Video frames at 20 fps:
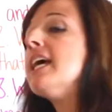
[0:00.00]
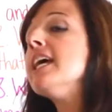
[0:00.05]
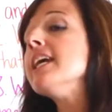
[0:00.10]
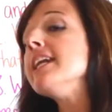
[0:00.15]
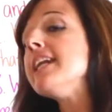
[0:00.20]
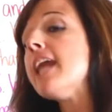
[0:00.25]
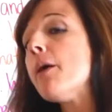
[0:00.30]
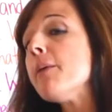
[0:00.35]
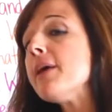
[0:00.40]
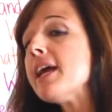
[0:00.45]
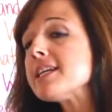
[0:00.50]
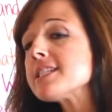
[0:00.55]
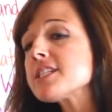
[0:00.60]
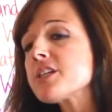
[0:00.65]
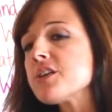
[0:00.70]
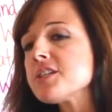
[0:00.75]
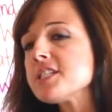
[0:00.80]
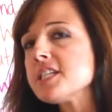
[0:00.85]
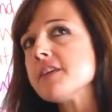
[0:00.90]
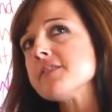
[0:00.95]
Now we ask
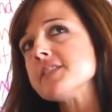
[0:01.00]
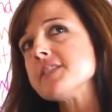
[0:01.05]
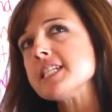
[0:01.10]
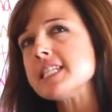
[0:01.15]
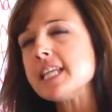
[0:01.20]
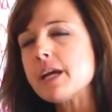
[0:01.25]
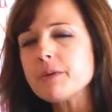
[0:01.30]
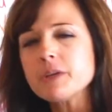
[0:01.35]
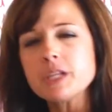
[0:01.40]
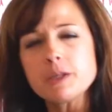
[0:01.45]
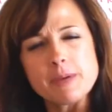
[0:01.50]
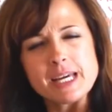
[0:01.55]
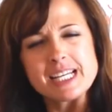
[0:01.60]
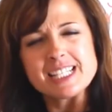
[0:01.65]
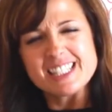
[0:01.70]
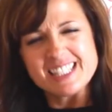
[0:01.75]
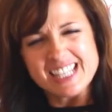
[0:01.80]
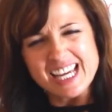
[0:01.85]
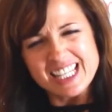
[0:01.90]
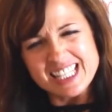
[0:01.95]
ourselves, does that really make
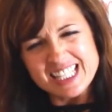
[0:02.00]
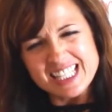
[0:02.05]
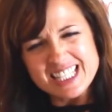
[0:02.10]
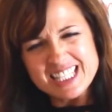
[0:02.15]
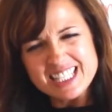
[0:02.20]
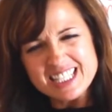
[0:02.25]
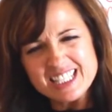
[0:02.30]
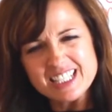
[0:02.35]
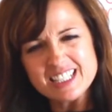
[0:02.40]
sense?